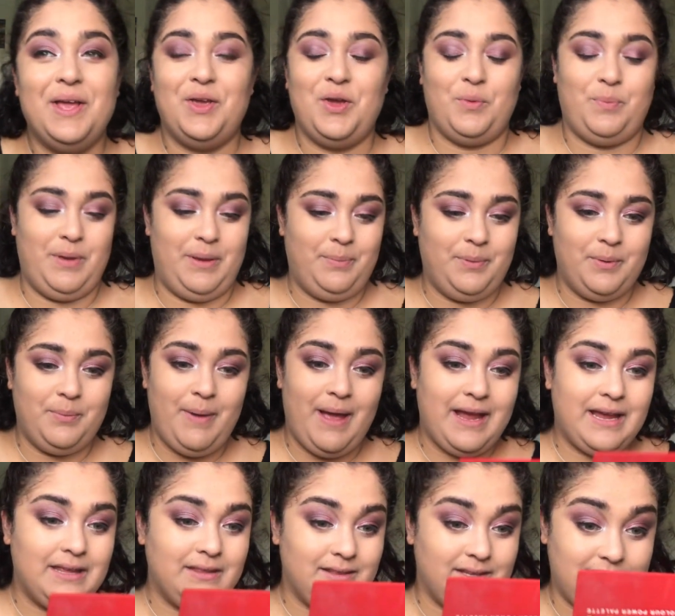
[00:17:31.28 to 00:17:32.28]
Your people
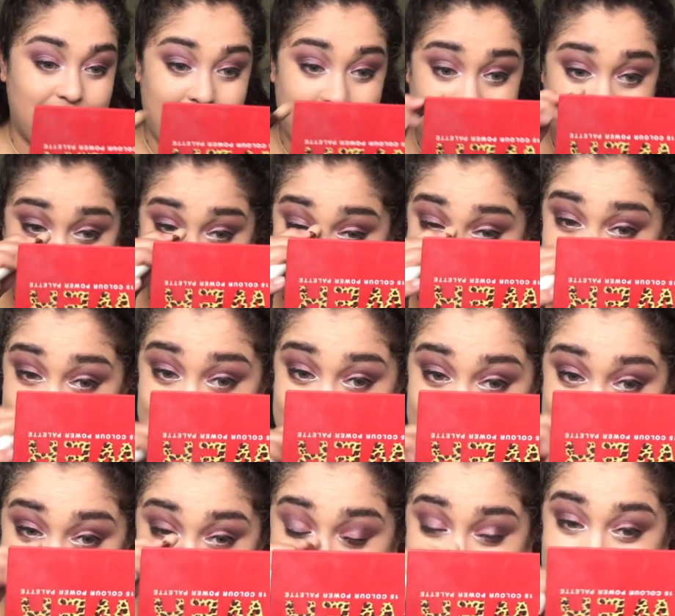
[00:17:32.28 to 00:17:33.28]
back in the day, like,
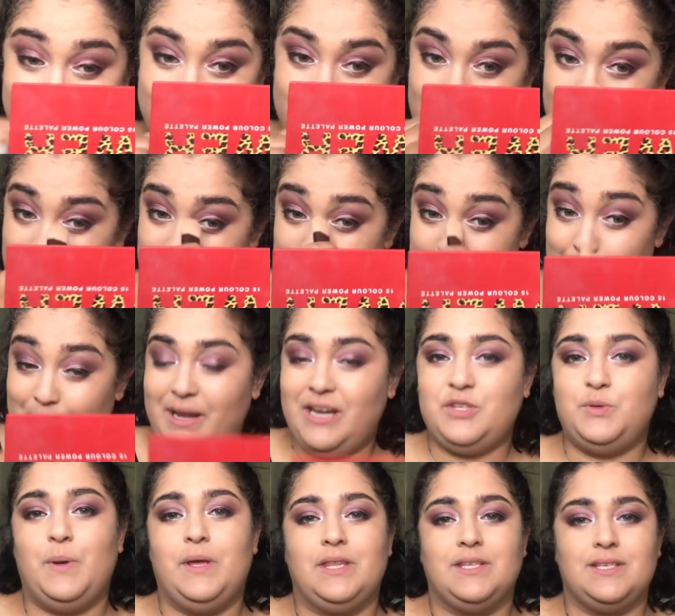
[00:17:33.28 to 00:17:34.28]
but
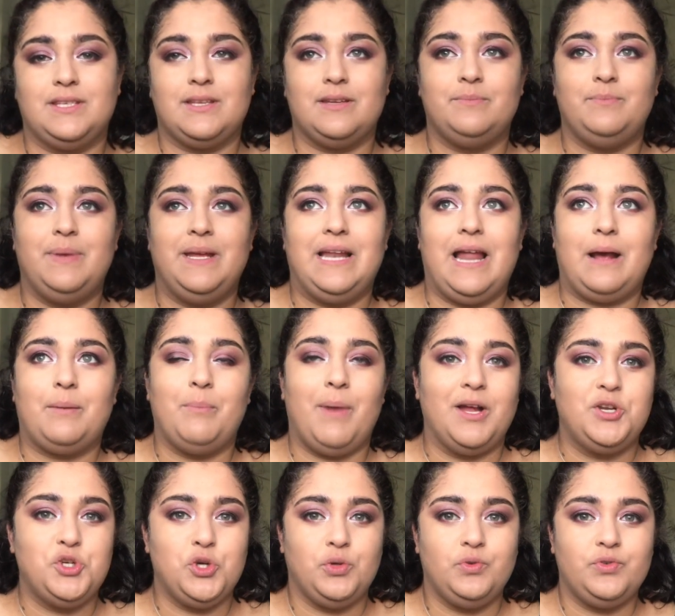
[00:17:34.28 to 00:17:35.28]
I swear this is going to be like
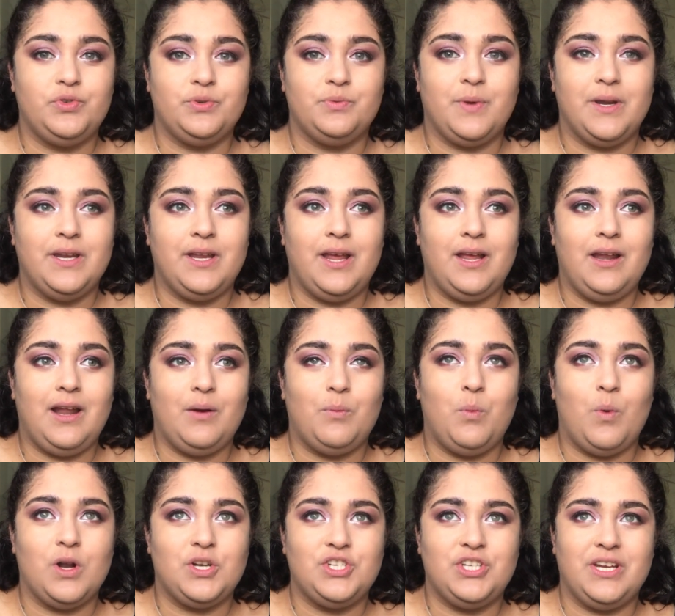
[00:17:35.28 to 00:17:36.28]
my children one day,
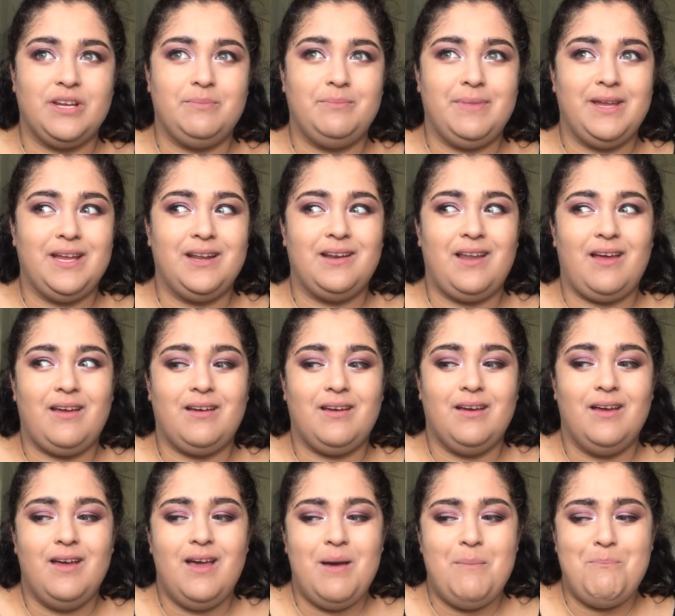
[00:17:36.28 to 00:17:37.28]
like watching and being like,
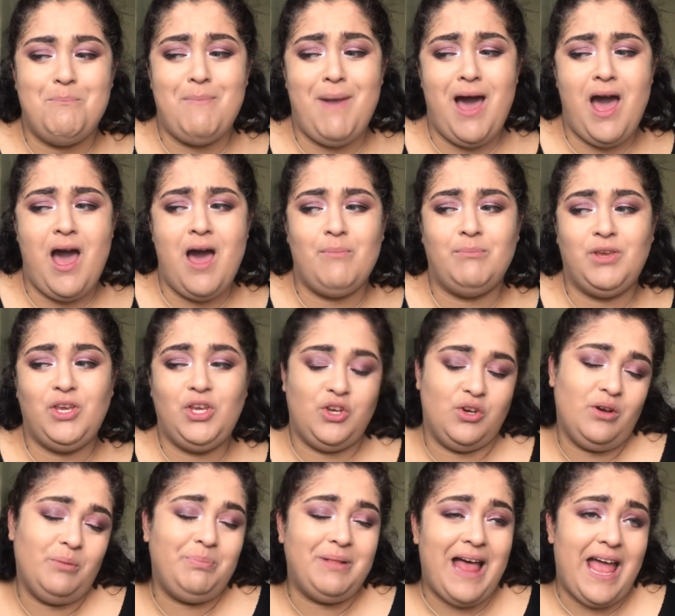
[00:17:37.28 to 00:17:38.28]
Mom,
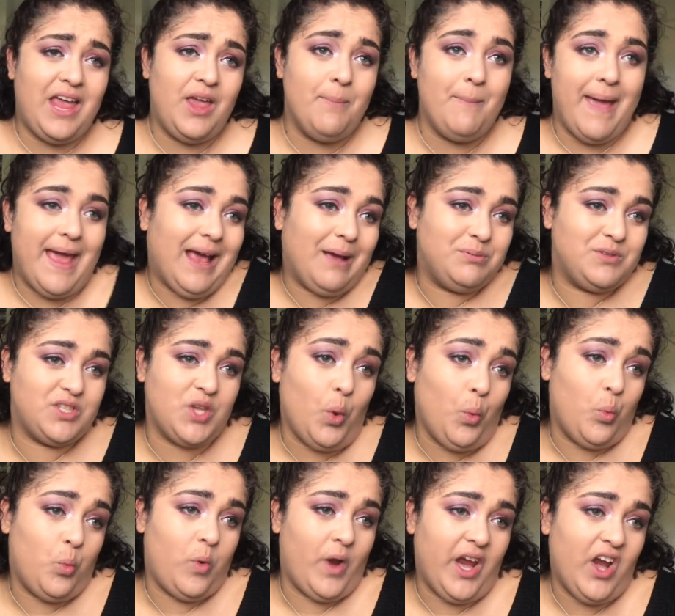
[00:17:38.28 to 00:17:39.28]
you apply your makeup
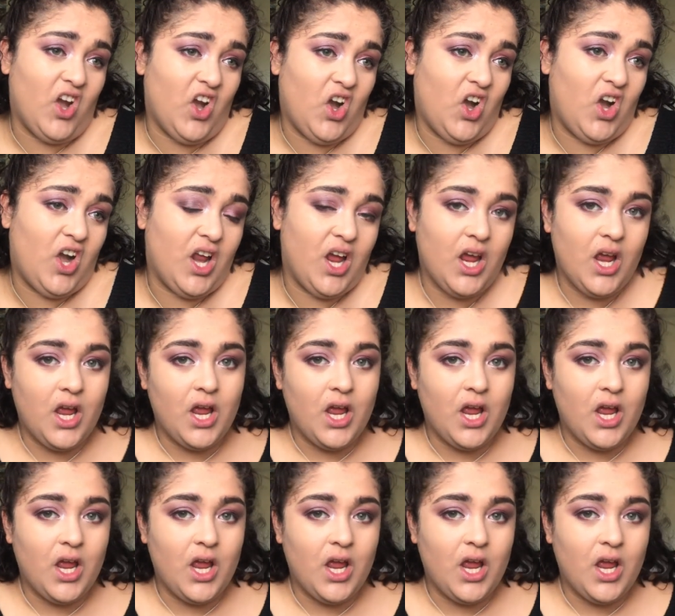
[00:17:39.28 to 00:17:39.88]
so weird.